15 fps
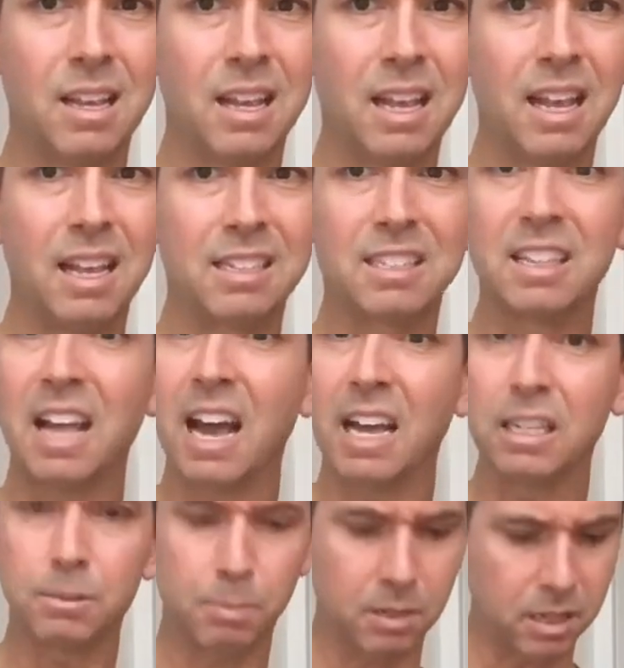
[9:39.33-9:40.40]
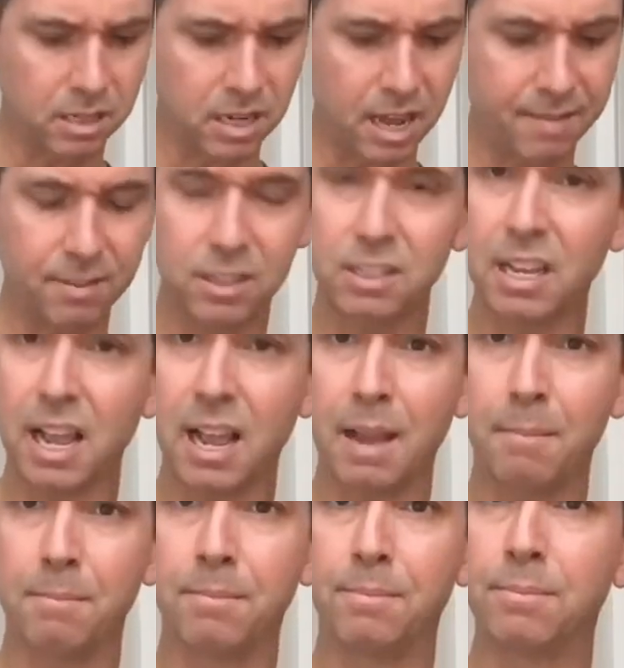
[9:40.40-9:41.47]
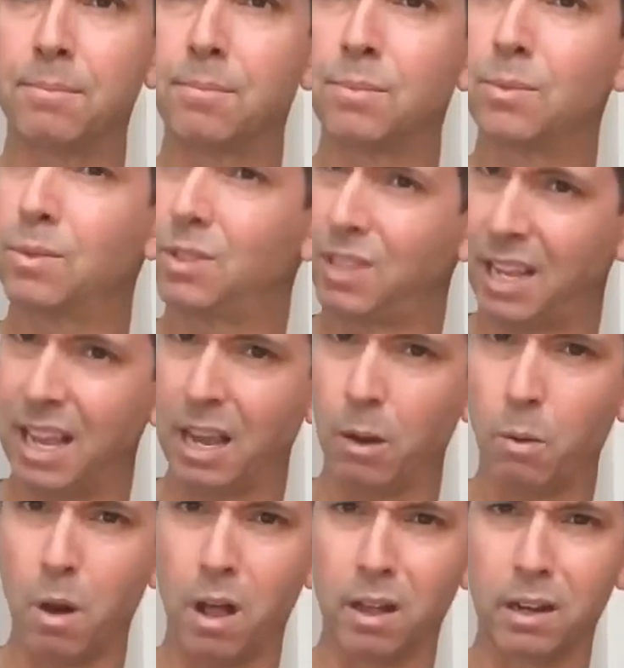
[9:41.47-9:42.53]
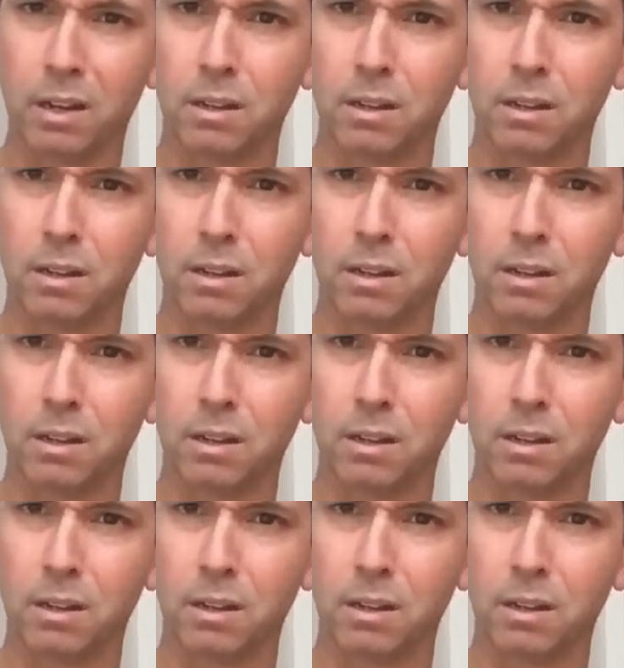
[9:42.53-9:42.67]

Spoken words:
It's nice, but it doesn't have the same singing quality.